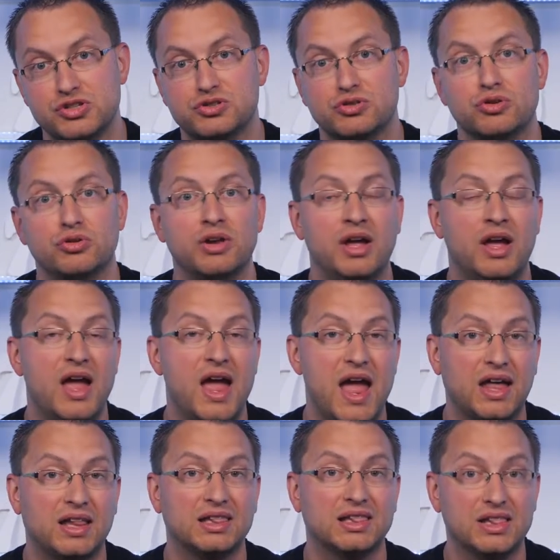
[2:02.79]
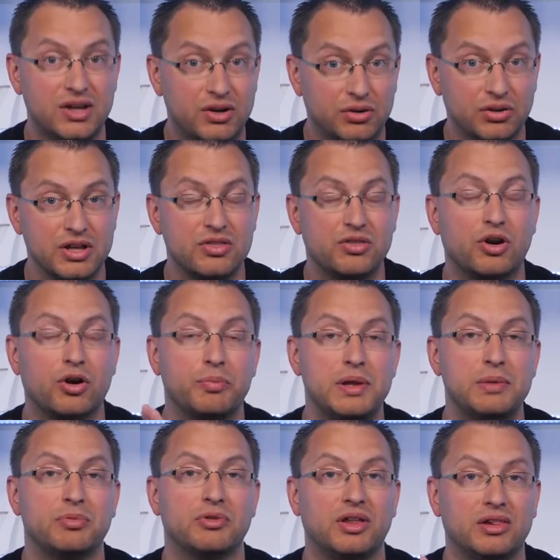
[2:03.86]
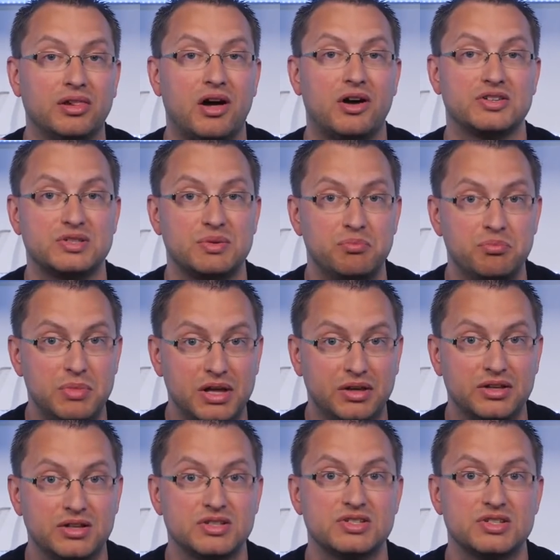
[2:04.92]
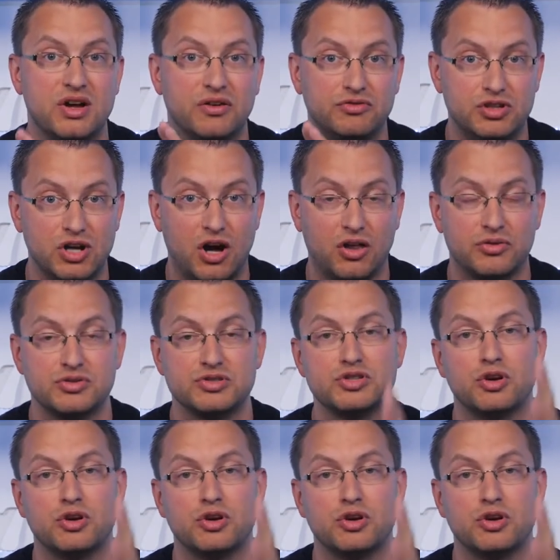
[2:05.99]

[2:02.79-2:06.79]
screwed, and literally there are people that lost millions of dollars.